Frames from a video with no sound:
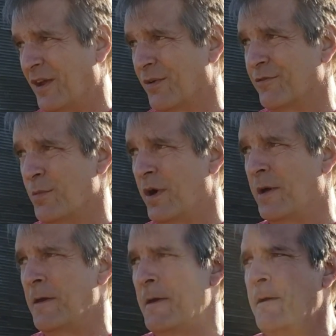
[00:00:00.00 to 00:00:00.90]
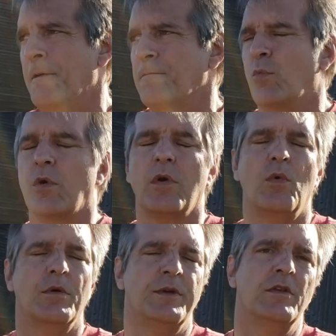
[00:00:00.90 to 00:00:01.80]
here in Vermont, where a
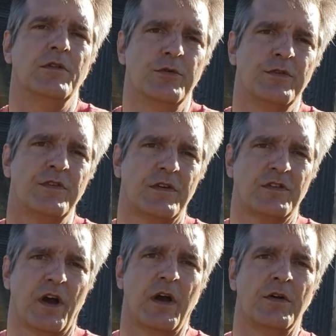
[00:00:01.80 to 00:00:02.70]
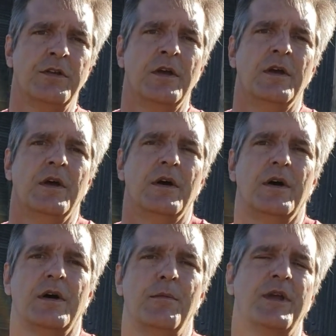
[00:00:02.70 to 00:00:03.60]
woman loses a child
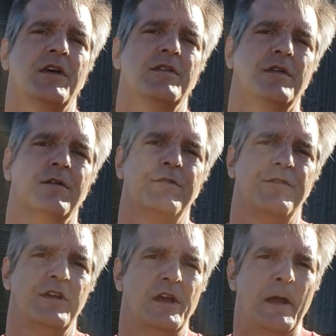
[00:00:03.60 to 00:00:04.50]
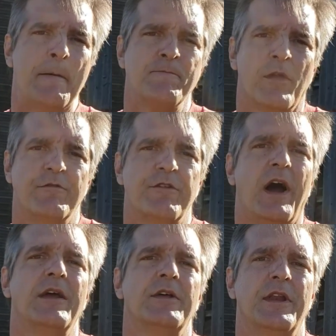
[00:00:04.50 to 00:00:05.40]
because of the
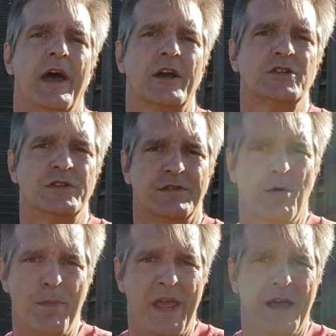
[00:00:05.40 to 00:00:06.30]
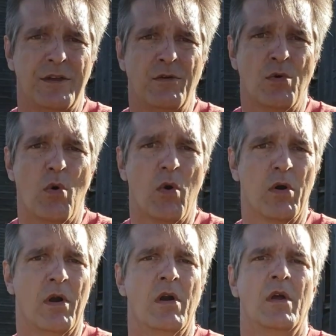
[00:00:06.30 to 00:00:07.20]
violent actions of a man
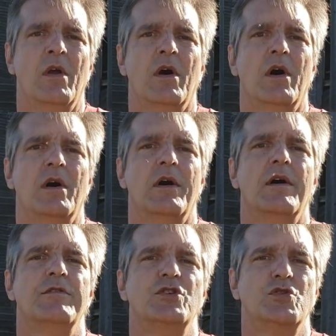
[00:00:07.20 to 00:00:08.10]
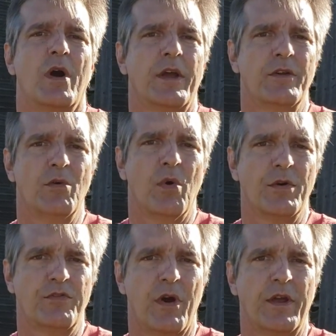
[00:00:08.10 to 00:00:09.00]
or of a drunken or
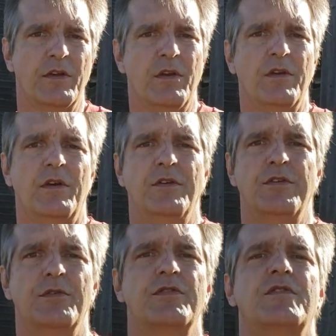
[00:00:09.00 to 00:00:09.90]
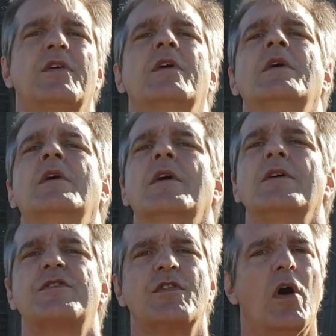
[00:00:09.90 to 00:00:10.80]
drug-induced
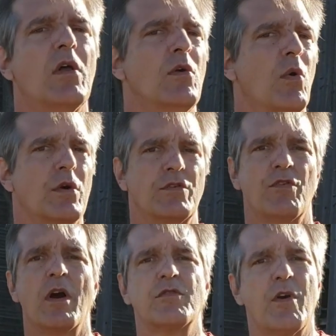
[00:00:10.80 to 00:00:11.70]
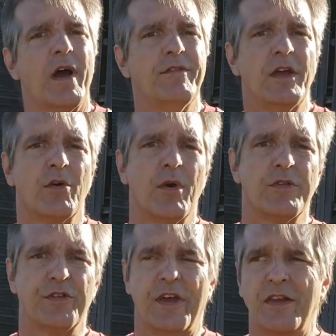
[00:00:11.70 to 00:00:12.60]
assault or drunk driving or
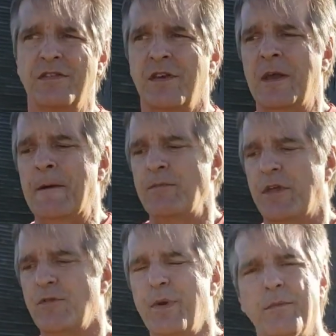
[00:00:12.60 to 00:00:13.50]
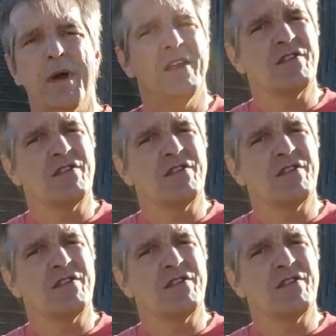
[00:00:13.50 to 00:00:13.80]
other things. And there have been many